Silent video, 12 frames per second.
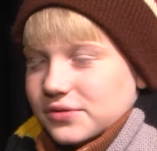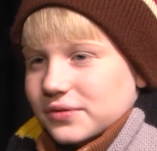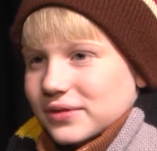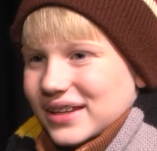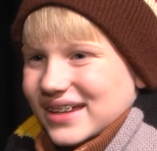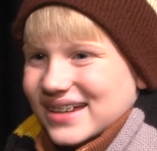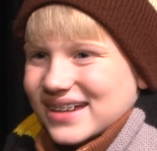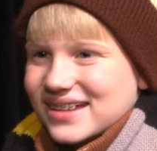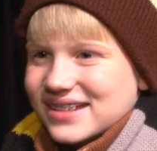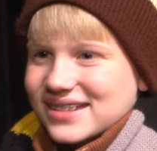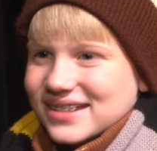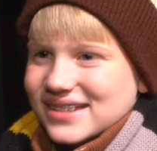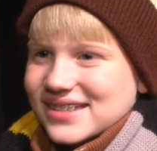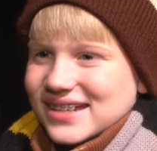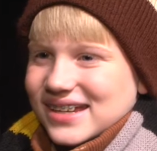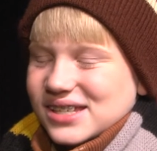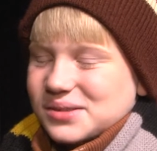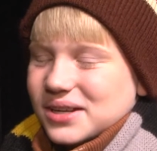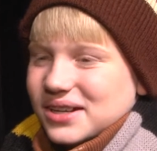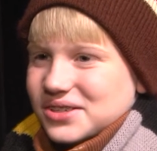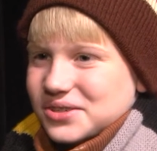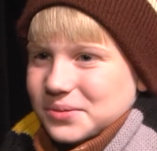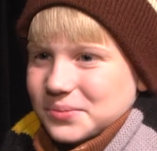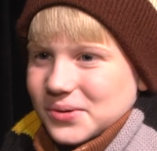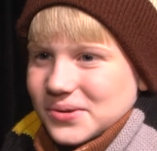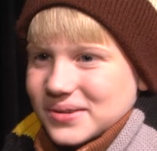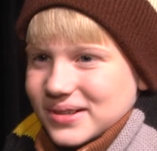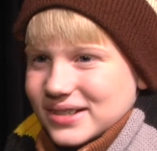Flick to stick his tongue to the bull.